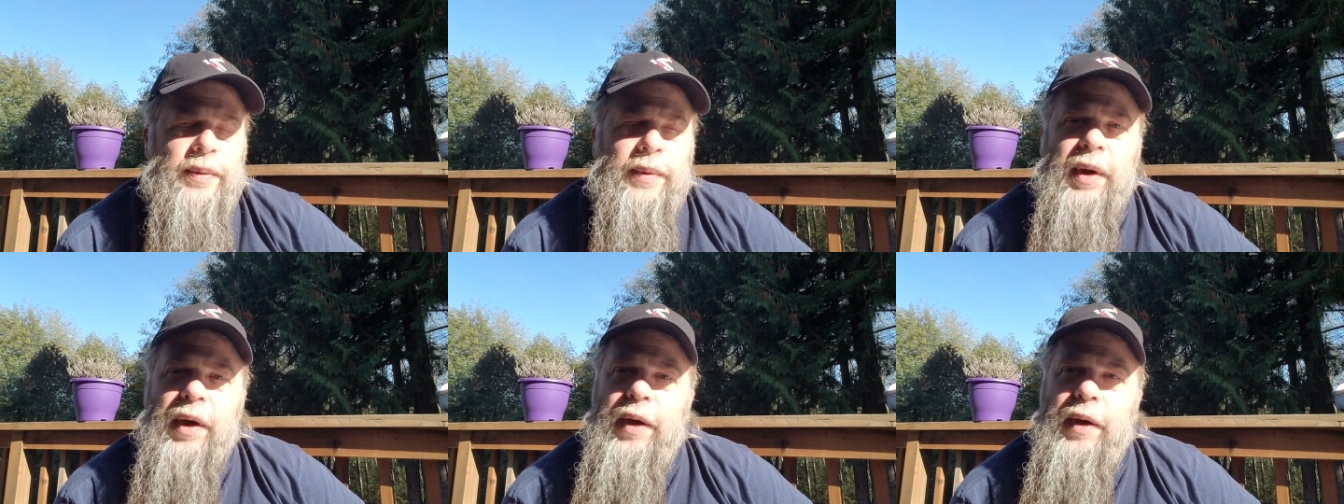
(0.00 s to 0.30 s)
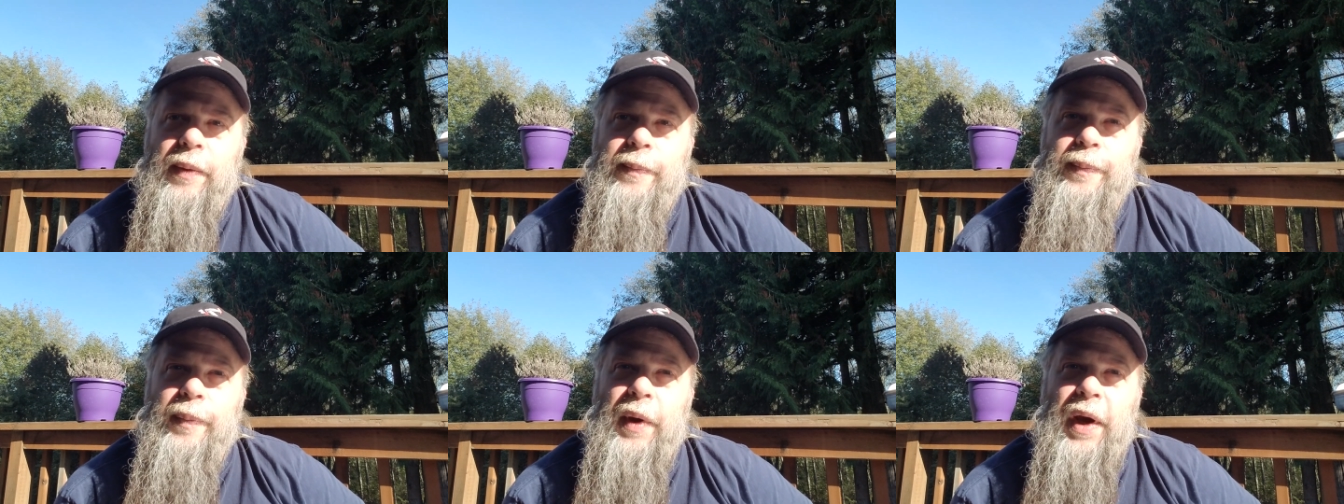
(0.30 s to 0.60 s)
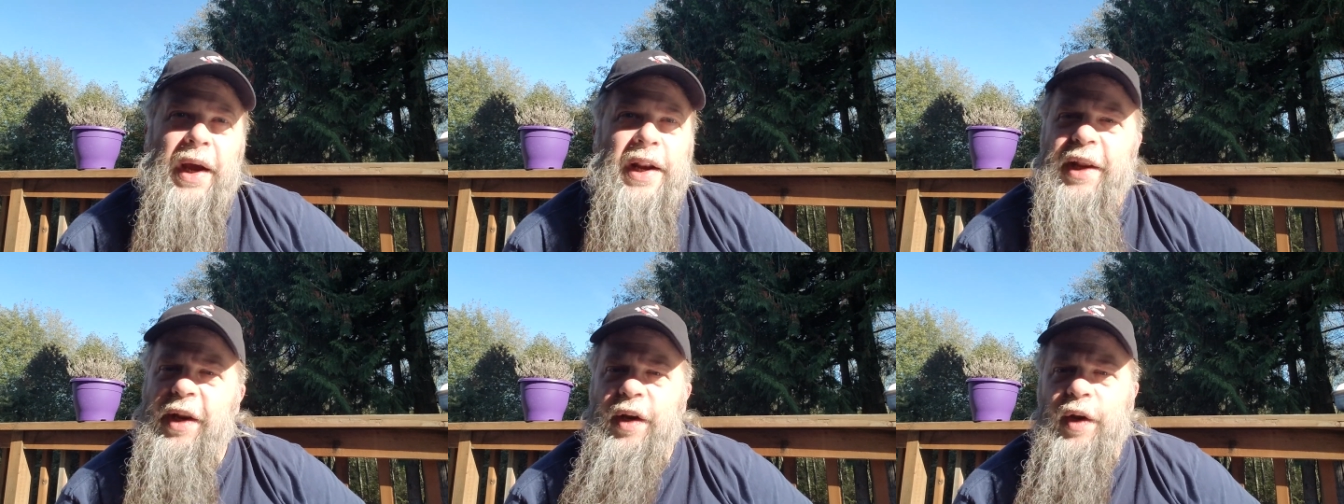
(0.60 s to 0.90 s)

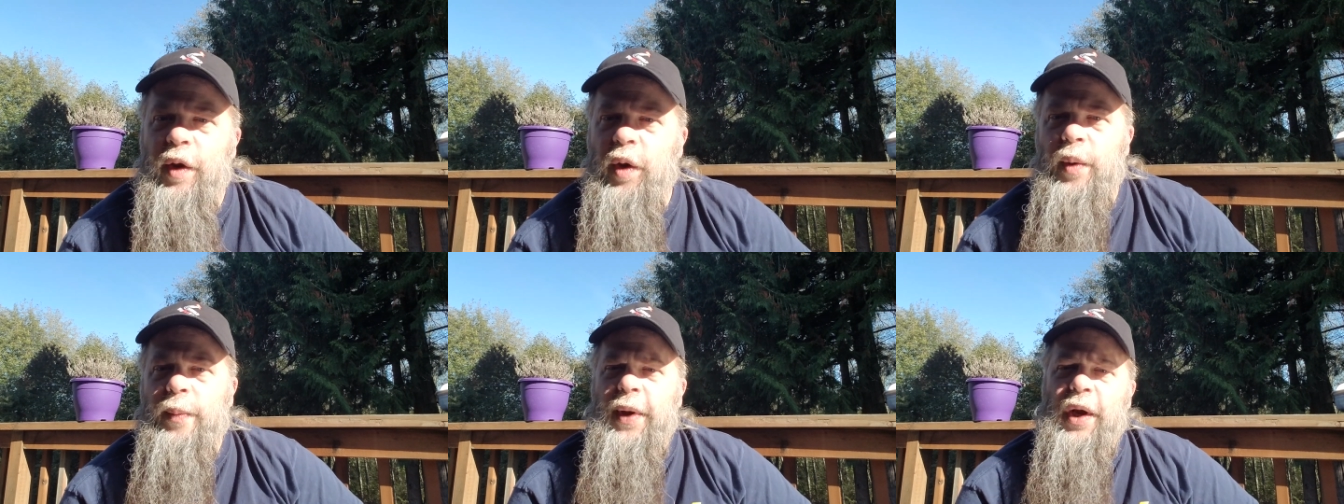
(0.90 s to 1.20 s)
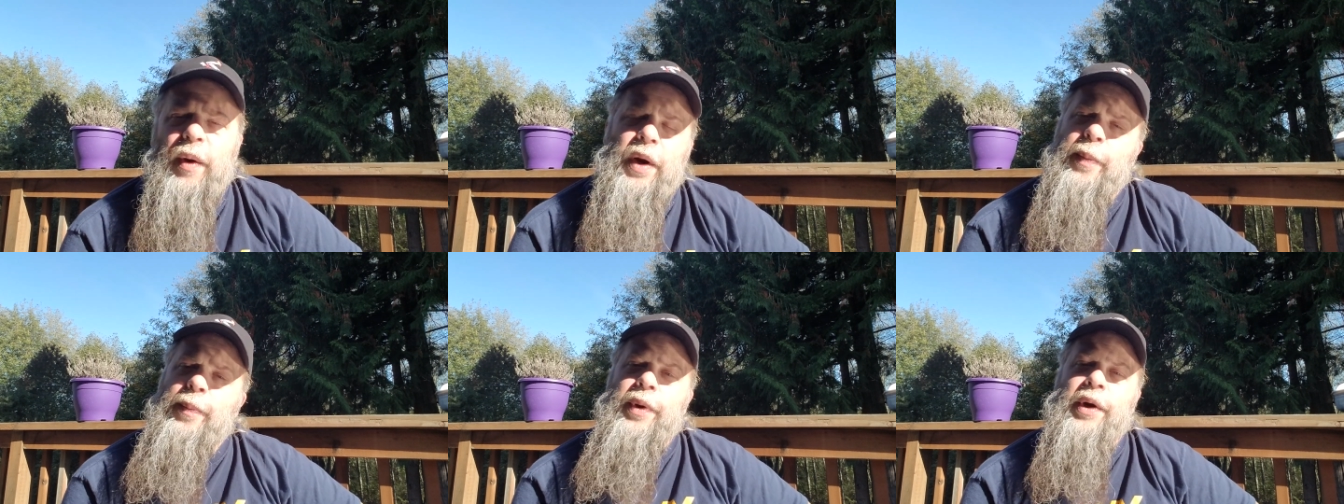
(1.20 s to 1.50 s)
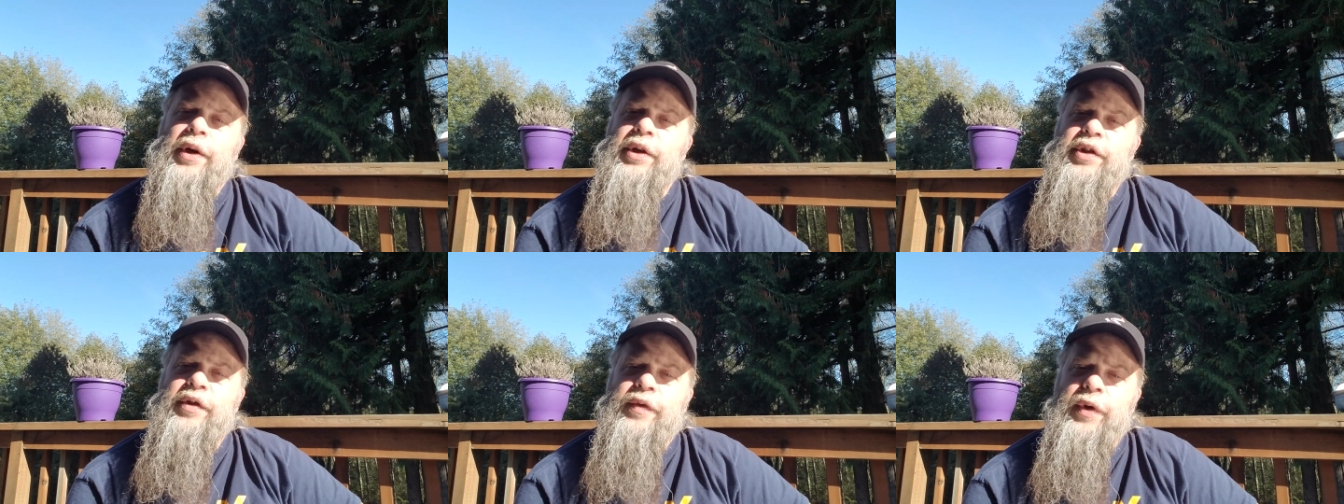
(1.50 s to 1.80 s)
I didn't know my
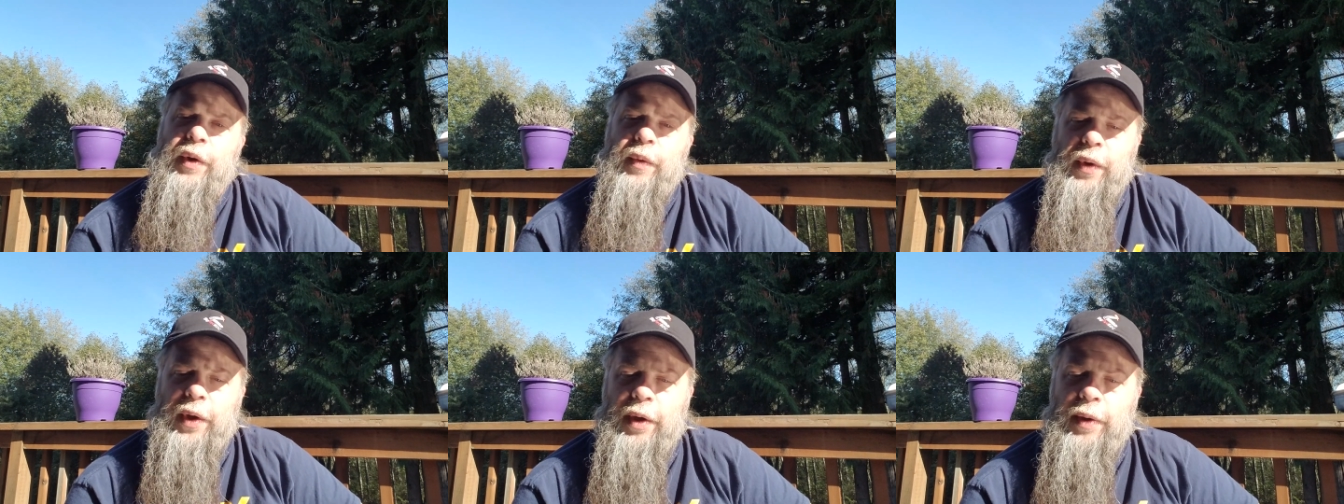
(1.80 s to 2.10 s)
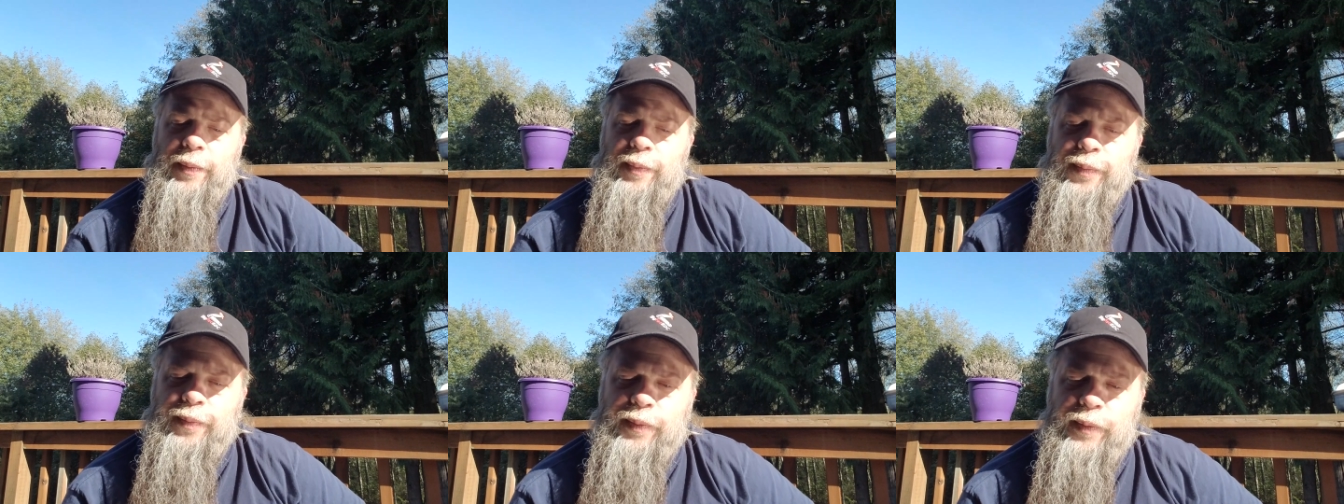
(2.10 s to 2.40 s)
grandparents very well.